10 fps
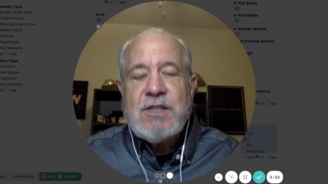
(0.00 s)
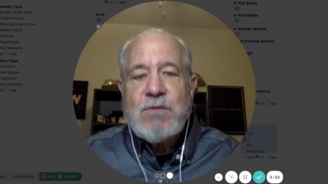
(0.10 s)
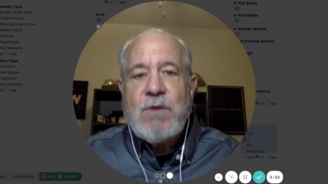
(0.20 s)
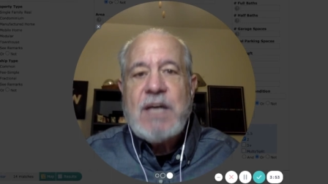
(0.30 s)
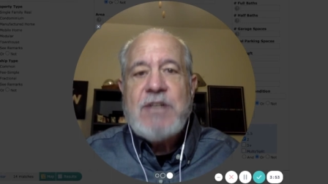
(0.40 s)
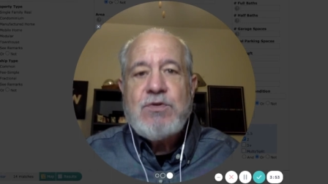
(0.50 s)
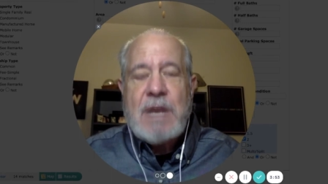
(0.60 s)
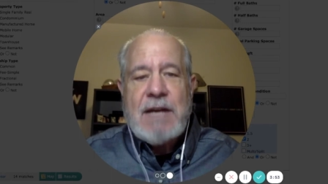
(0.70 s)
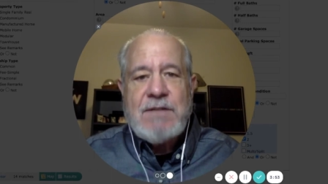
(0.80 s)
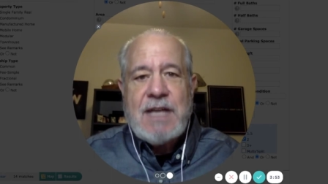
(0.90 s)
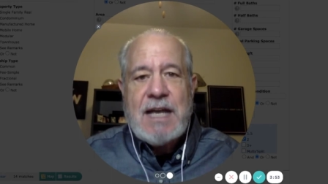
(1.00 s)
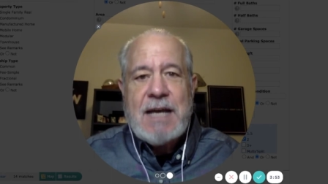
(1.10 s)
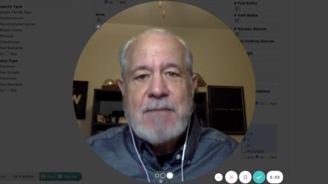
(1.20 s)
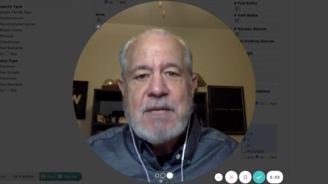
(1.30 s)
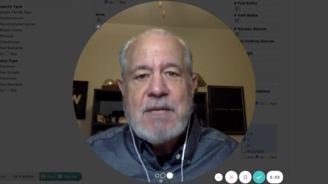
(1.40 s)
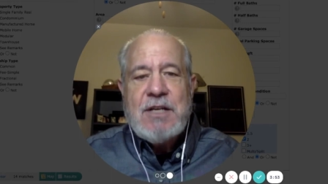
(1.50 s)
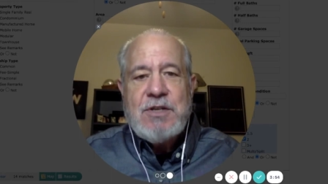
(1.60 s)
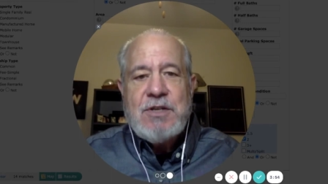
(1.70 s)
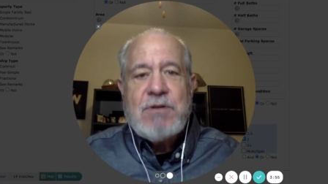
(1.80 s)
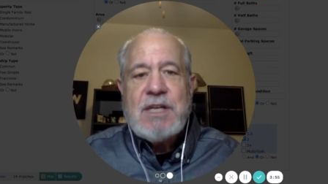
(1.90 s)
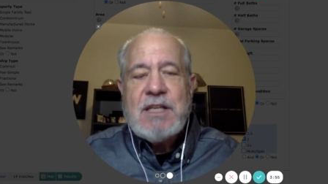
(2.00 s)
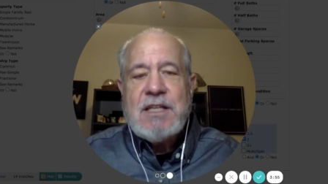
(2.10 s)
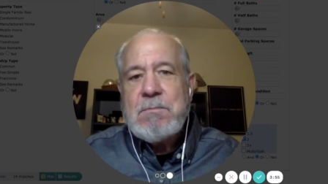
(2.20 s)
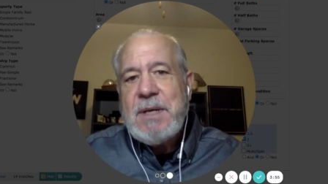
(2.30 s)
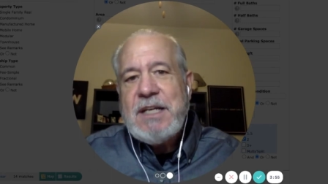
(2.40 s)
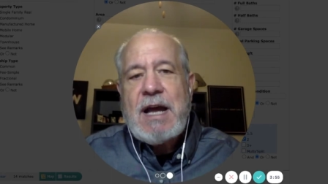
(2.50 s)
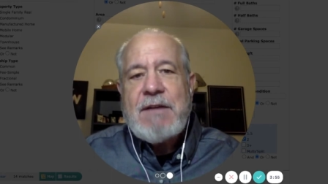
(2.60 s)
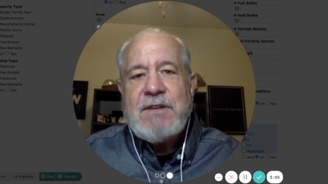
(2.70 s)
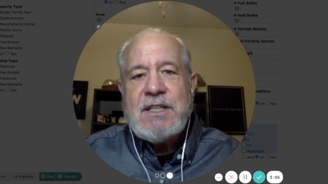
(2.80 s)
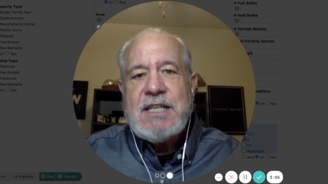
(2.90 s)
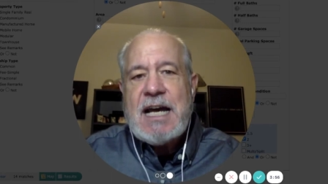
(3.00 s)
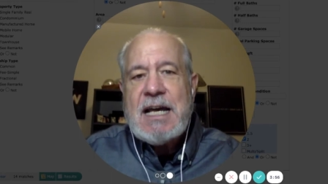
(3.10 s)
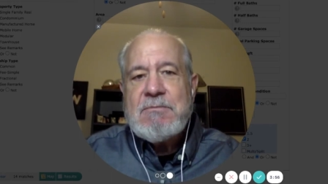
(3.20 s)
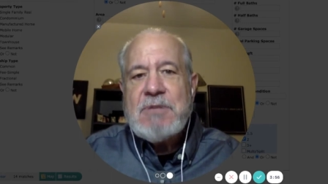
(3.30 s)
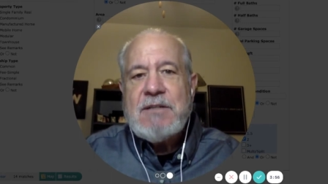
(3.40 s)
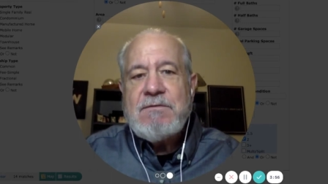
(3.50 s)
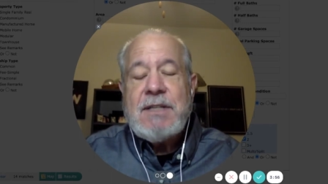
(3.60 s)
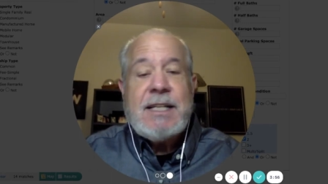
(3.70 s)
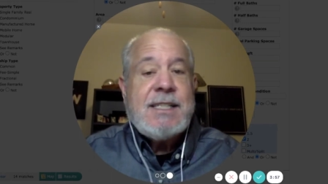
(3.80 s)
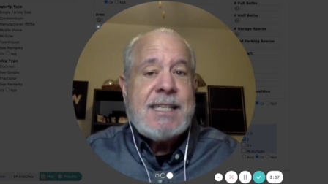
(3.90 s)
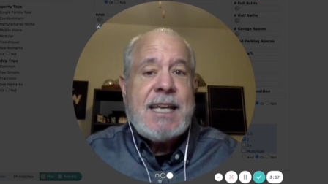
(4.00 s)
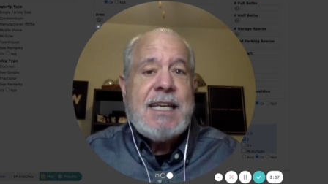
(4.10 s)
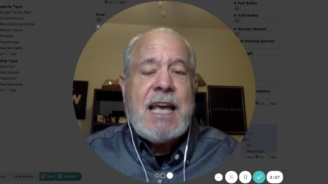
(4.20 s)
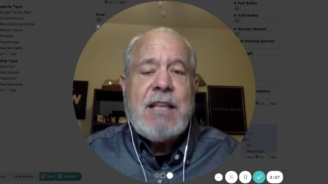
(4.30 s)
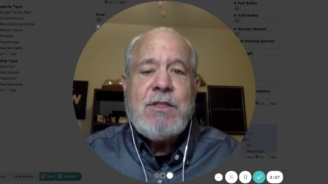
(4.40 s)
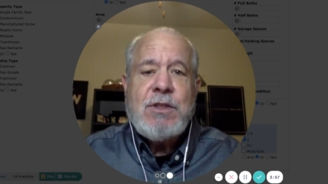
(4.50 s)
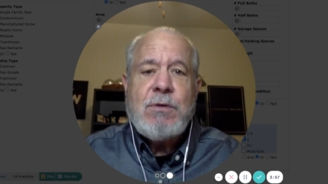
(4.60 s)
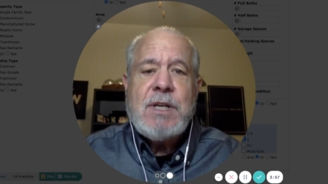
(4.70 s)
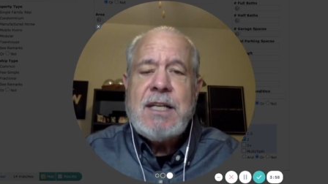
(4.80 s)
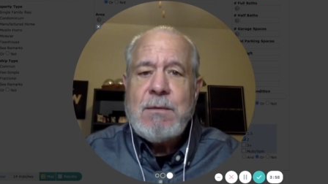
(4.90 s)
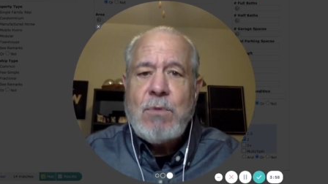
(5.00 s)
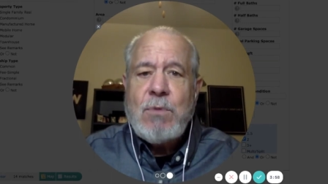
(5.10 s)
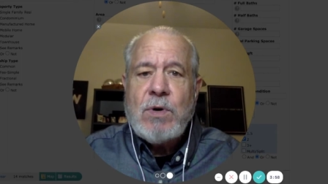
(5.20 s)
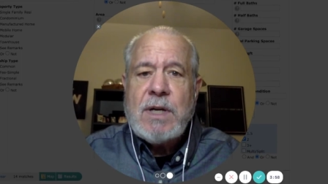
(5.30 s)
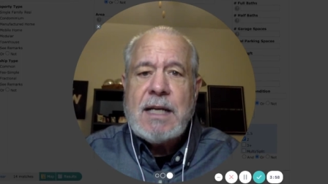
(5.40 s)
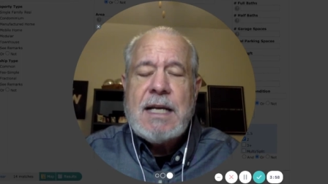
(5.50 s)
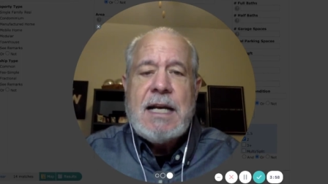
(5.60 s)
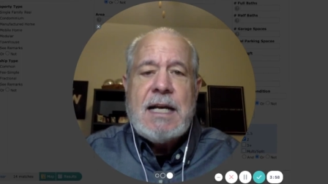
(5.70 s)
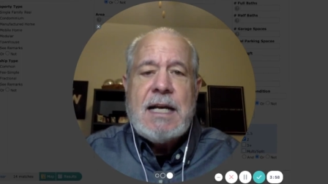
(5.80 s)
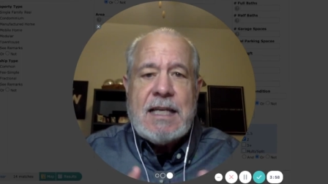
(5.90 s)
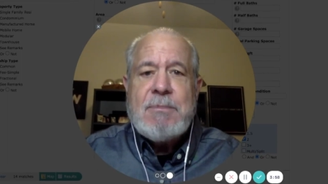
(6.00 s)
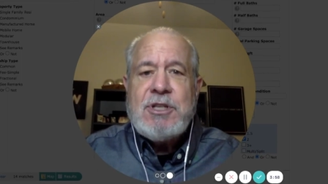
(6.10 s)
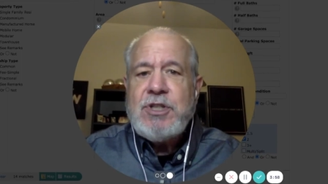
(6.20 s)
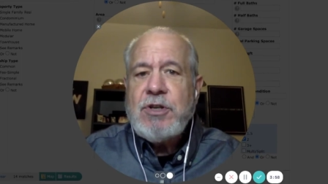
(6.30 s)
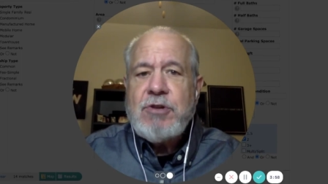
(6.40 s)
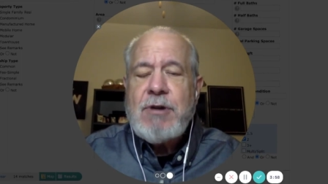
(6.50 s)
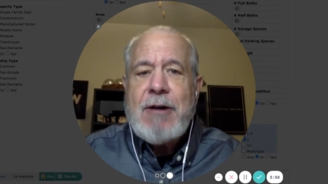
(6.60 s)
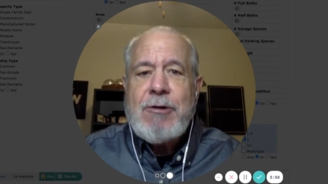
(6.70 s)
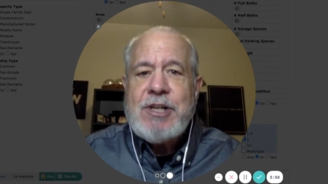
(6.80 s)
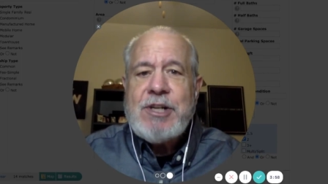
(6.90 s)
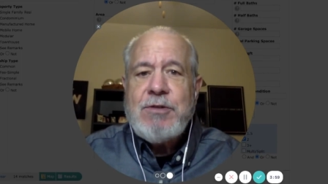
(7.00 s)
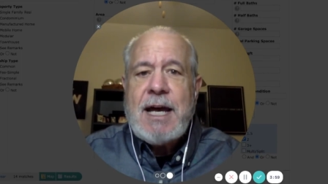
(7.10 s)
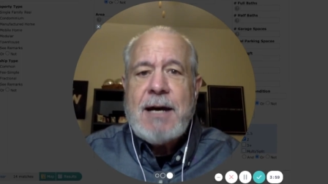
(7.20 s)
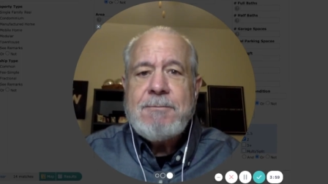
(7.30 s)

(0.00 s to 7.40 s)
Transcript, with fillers: away drive time during the peak traffic time of, let's say, 8:30 in the morning. Let me show you how I do that.